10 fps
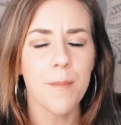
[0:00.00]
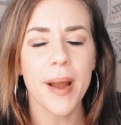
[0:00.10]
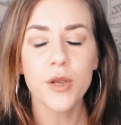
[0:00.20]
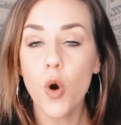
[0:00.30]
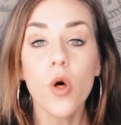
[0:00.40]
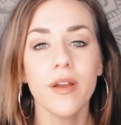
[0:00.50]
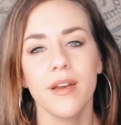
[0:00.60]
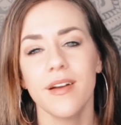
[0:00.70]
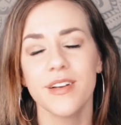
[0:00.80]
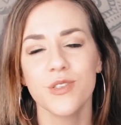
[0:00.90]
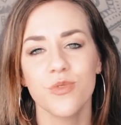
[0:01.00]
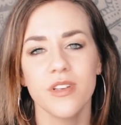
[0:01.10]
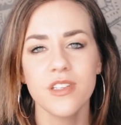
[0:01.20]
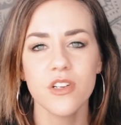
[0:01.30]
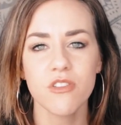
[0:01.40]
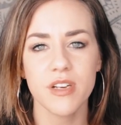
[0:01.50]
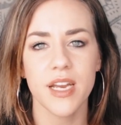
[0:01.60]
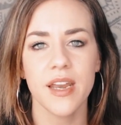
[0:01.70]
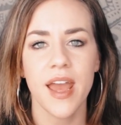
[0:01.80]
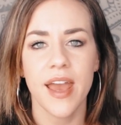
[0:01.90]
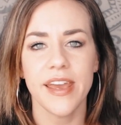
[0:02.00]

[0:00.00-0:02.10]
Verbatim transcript: My goal here is really to create